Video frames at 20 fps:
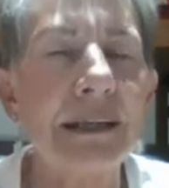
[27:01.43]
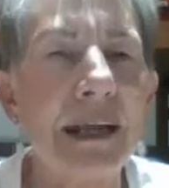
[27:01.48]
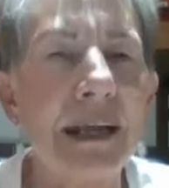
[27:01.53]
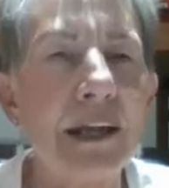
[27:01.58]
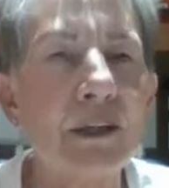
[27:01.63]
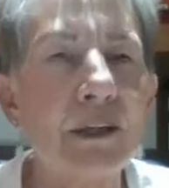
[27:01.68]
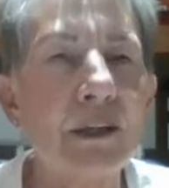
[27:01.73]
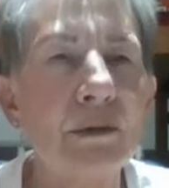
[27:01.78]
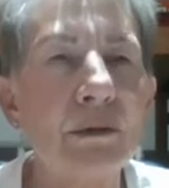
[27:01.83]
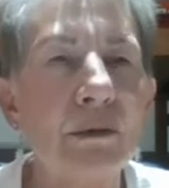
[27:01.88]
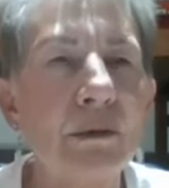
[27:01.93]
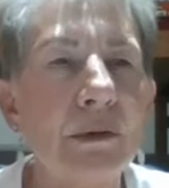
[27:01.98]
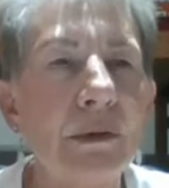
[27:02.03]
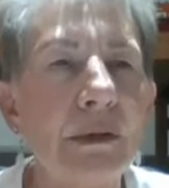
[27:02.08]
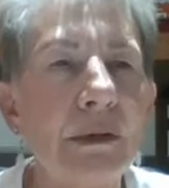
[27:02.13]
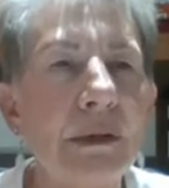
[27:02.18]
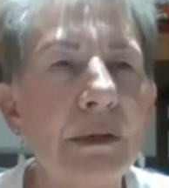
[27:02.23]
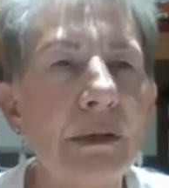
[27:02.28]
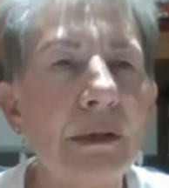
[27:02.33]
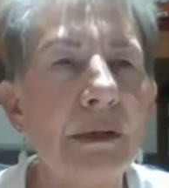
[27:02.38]
yetu.
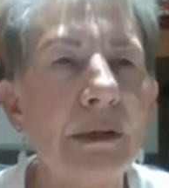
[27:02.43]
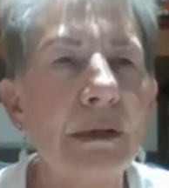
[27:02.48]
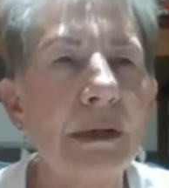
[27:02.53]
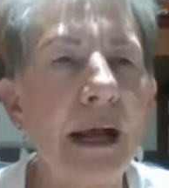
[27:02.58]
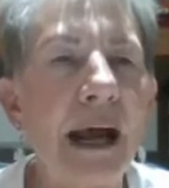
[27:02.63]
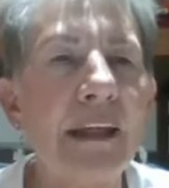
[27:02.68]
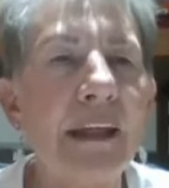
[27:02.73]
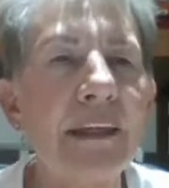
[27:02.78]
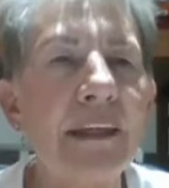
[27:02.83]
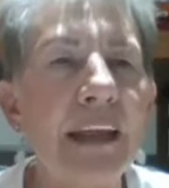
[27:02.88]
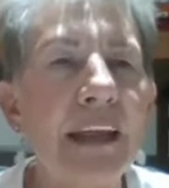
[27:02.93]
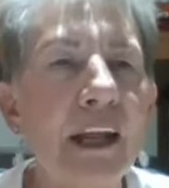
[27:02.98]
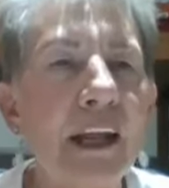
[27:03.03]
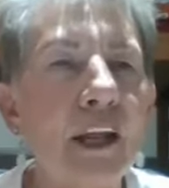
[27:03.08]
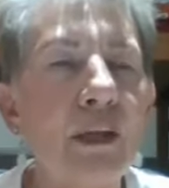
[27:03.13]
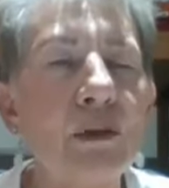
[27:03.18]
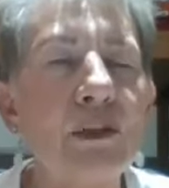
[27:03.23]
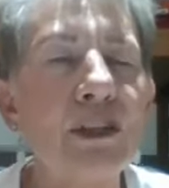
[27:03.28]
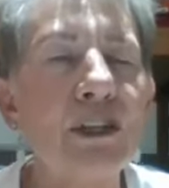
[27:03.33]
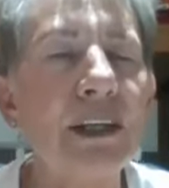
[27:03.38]
I
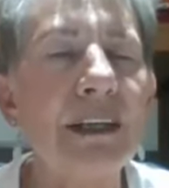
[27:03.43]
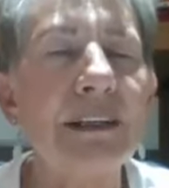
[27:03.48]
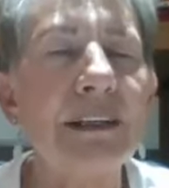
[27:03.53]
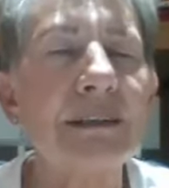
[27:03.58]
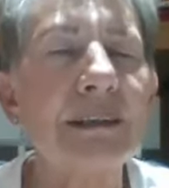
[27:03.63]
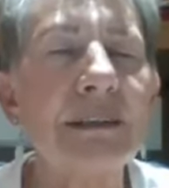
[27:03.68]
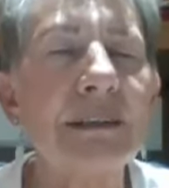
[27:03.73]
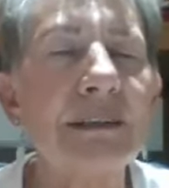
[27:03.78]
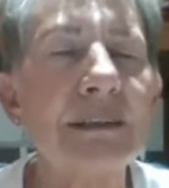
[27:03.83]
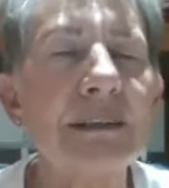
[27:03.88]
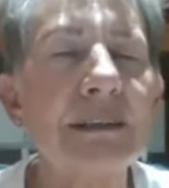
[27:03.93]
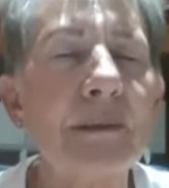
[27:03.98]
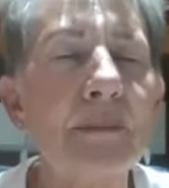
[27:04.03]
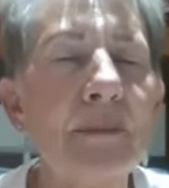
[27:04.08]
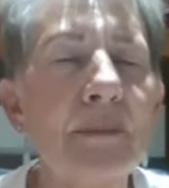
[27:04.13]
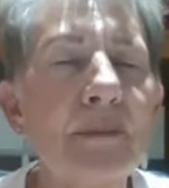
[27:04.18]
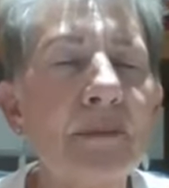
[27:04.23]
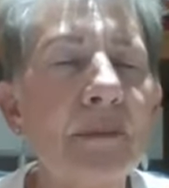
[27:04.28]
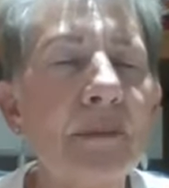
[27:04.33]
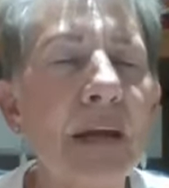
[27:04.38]
thank you, Jesus.
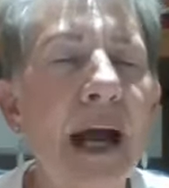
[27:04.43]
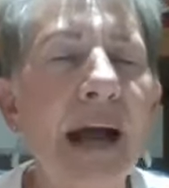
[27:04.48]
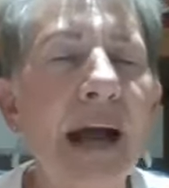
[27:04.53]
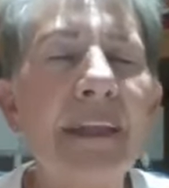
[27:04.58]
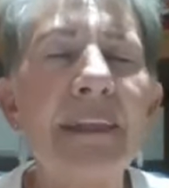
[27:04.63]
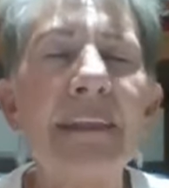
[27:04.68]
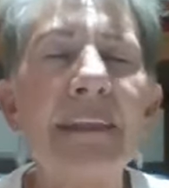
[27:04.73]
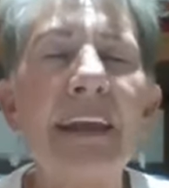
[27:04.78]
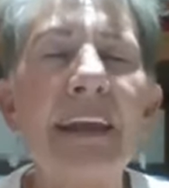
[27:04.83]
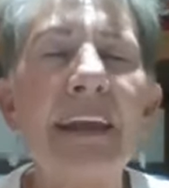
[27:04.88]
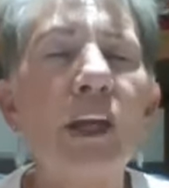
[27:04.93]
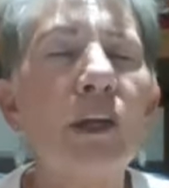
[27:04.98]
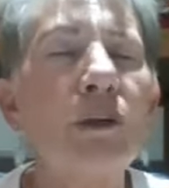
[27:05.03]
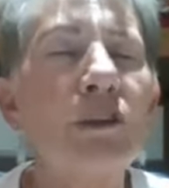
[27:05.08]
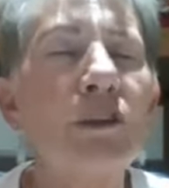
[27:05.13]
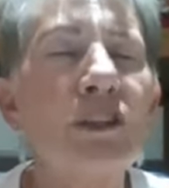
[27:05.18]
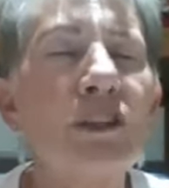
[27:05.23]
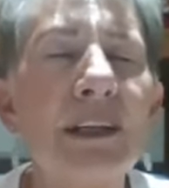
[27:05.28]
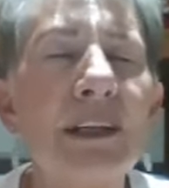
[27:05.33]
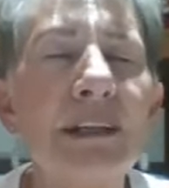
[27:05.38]
I thank you,
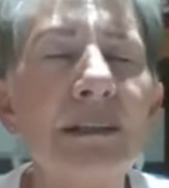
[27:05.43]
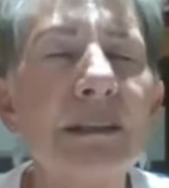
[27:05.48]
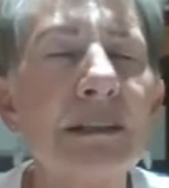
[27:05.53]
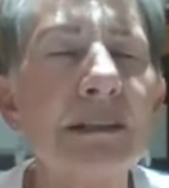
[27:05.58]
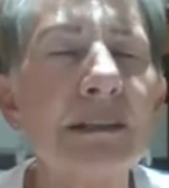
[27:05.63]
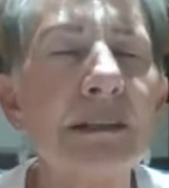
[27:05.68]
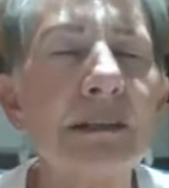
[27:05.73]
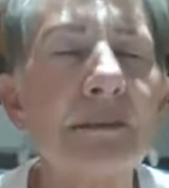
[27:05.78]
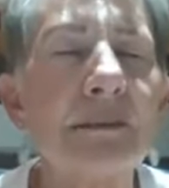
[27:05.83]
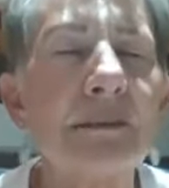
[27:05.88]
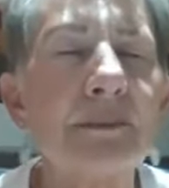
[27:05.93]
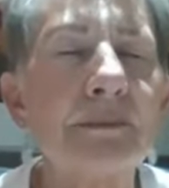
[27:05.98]
Jesus.